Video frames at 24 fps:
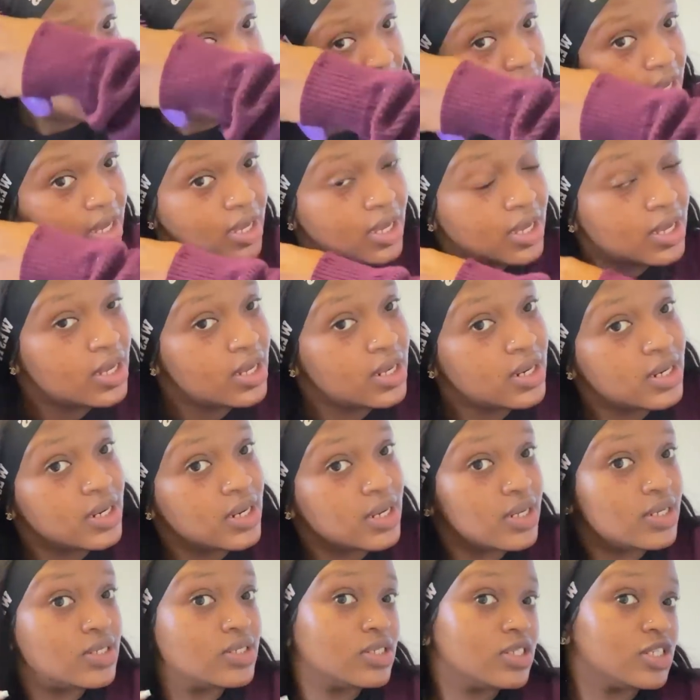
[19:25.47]
And
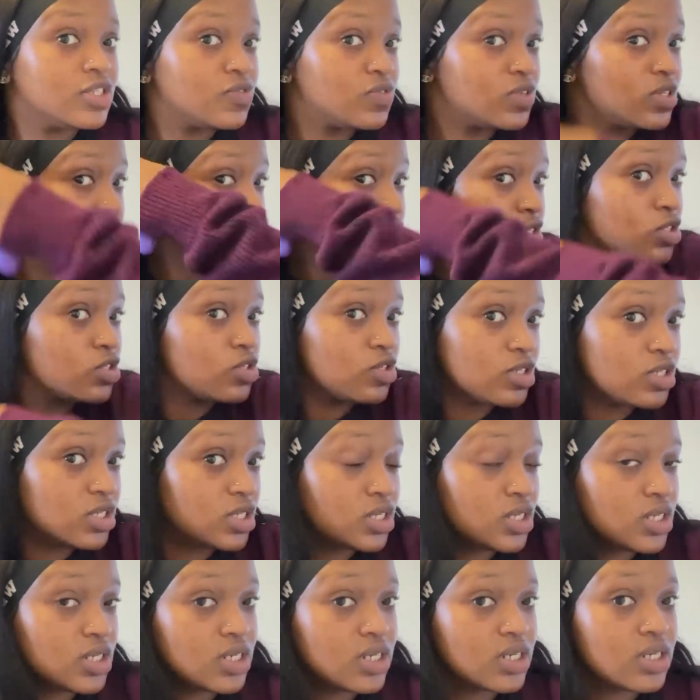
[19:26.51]
I just finished
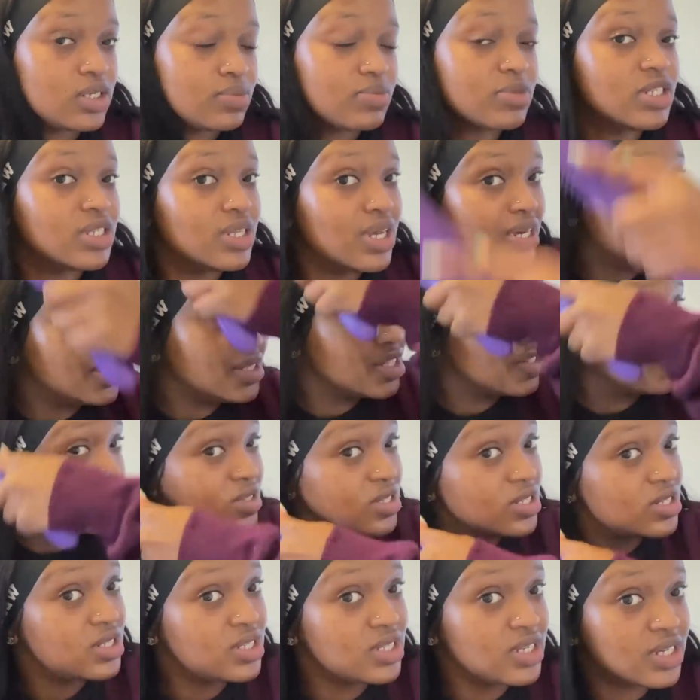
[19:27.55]
getting
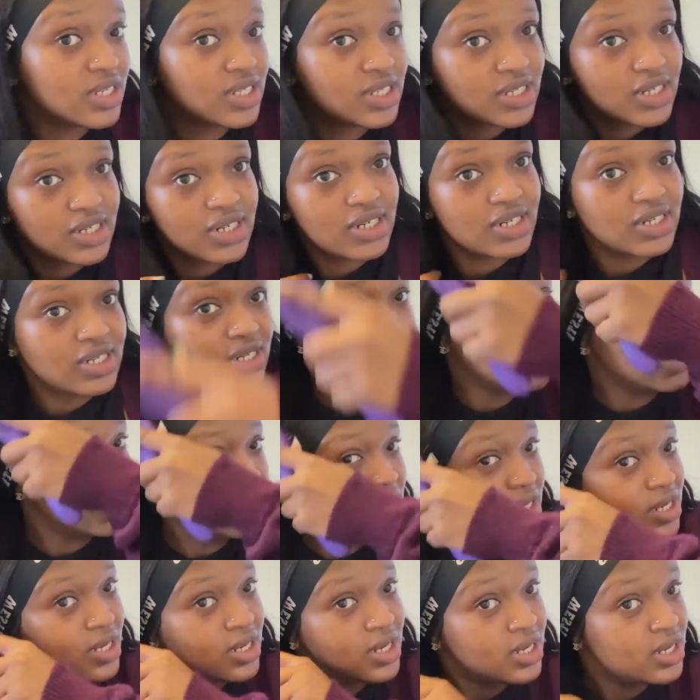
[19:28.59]
ready.
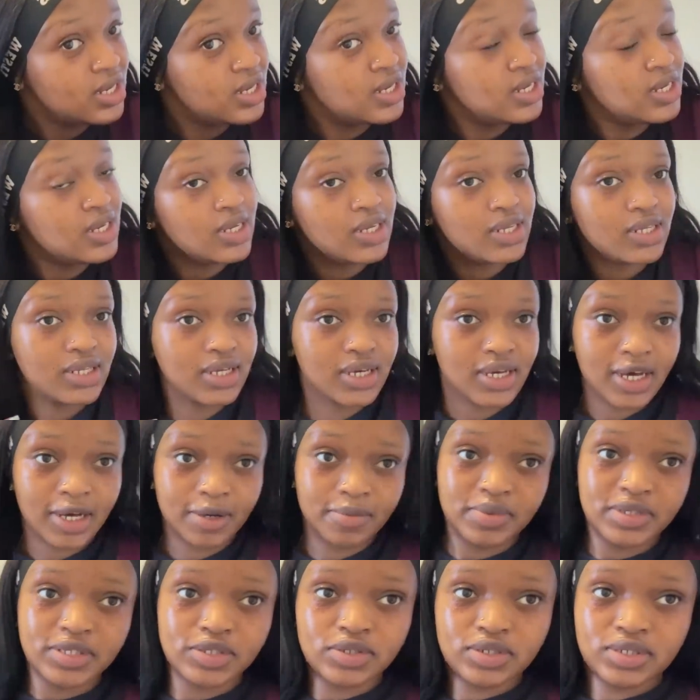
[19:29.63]
And the
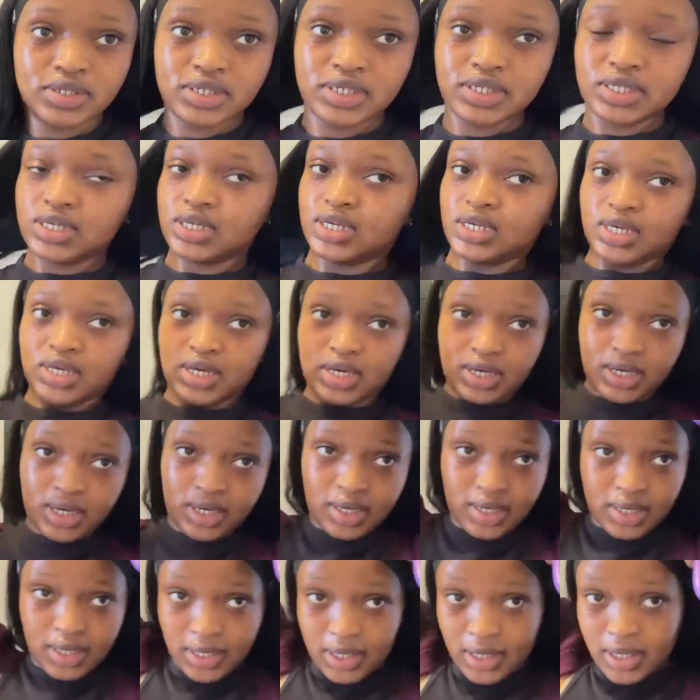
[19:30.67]
cab is already here.
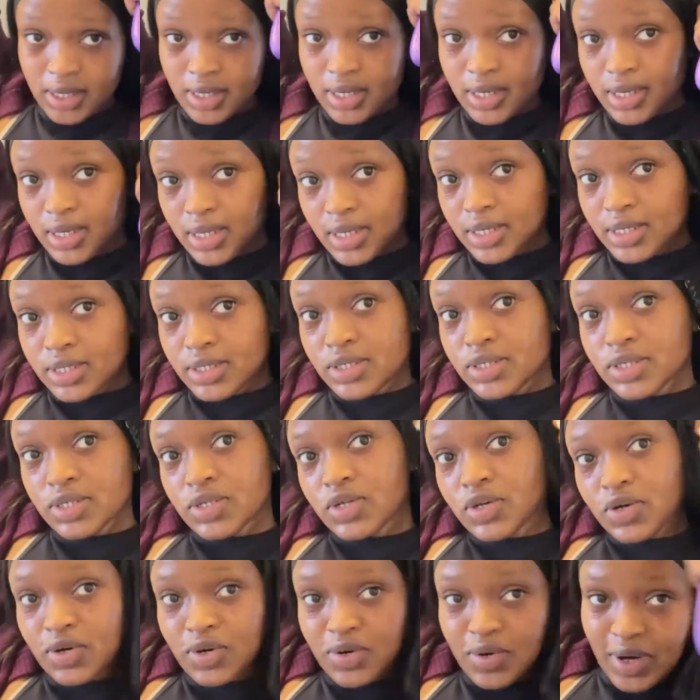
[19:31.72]

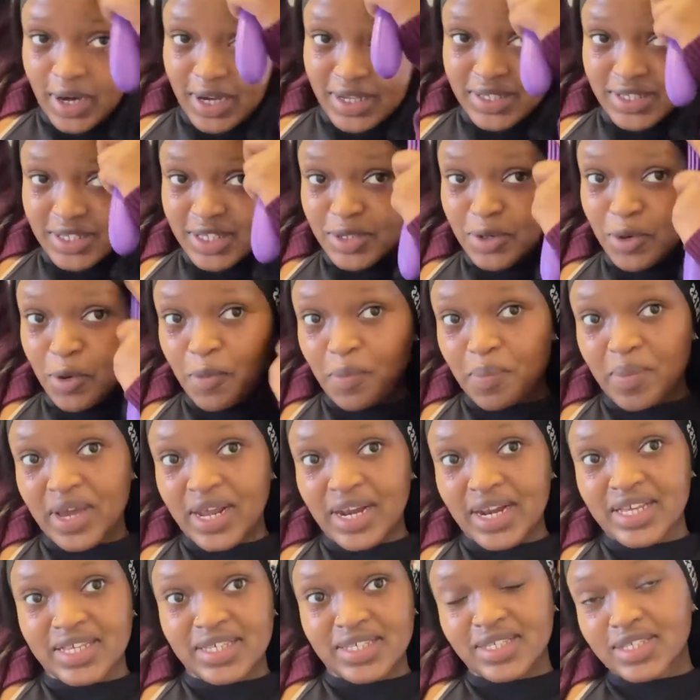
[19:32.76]
So I just hope my
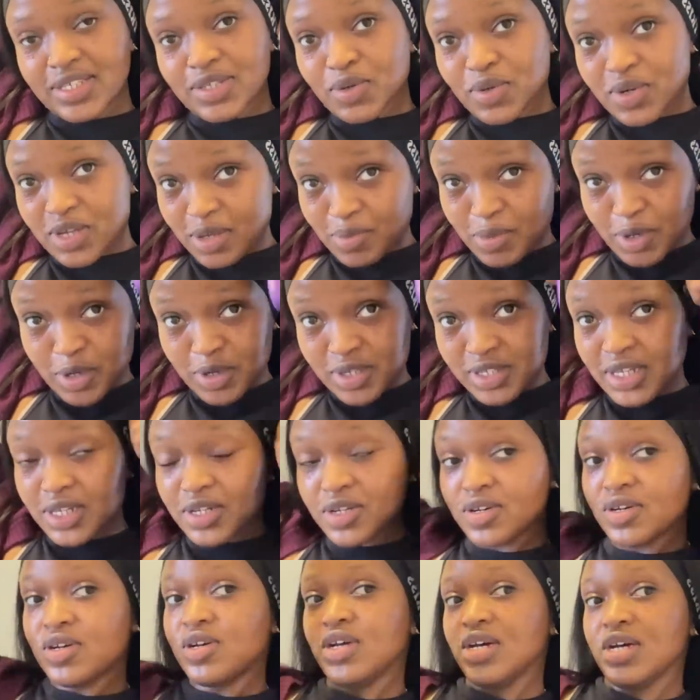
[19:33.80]
lace is okay because I
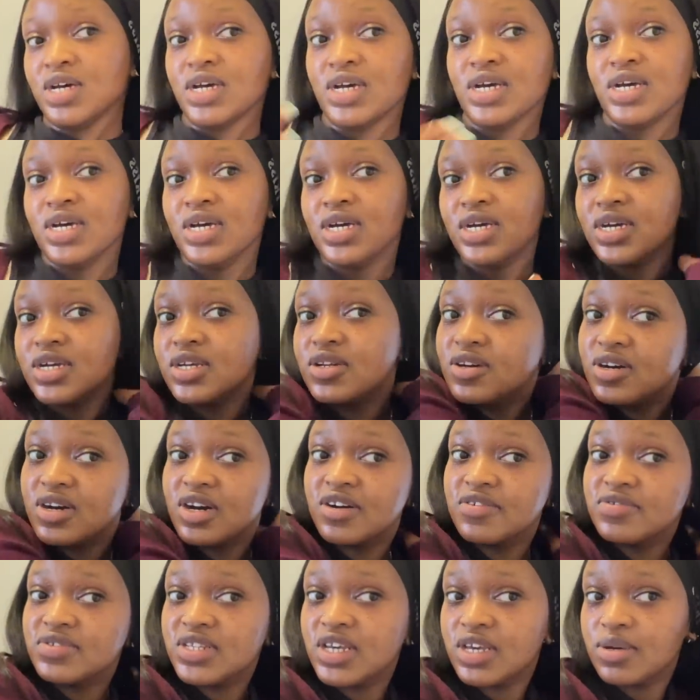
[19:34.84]
don't
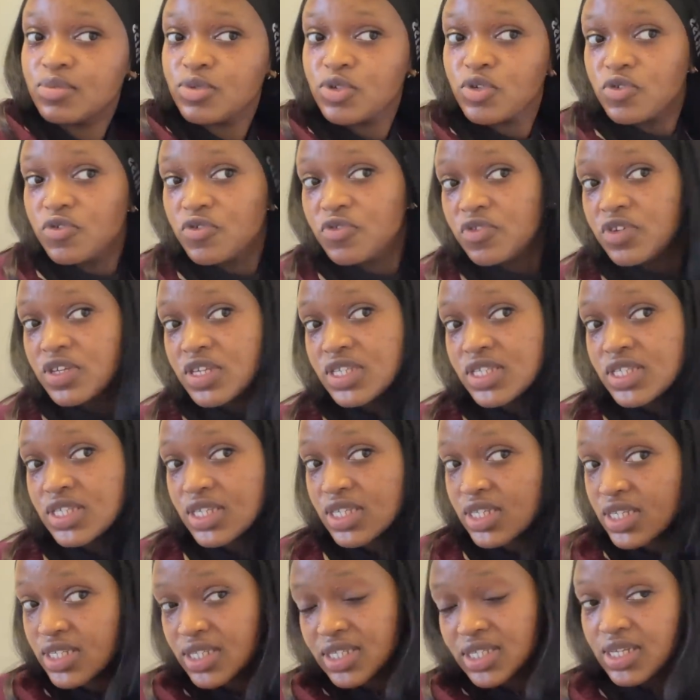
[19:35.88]
have time to fix
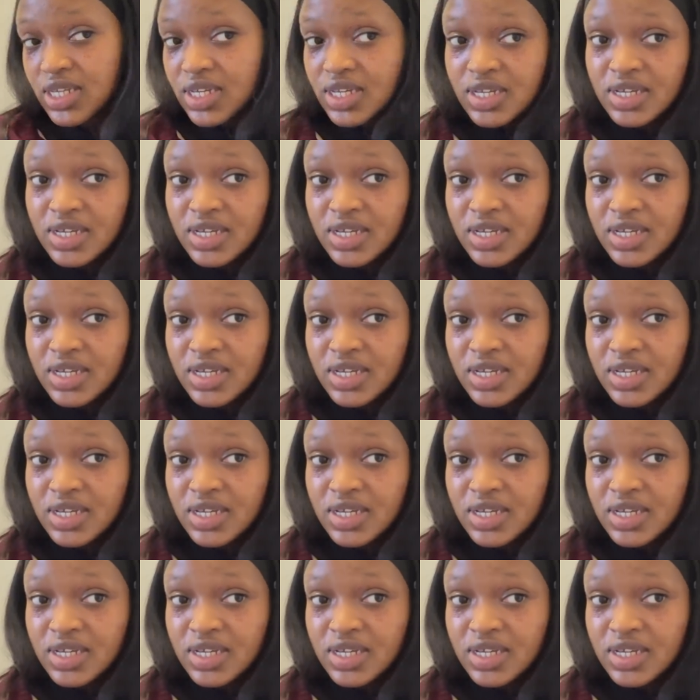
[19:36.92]
it.